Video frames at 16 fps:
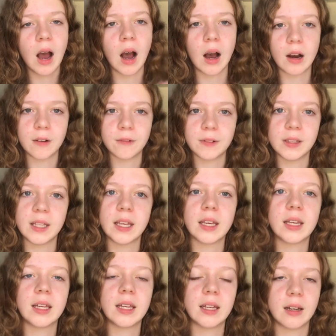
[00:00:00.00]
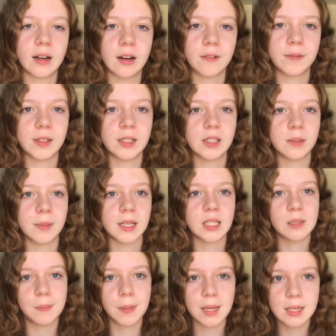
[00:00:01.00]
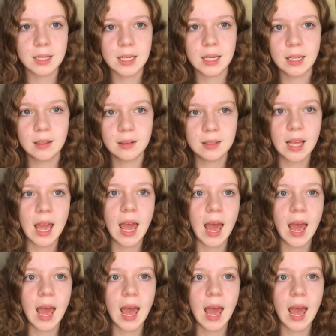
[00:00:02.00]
half in there and half into my spendings.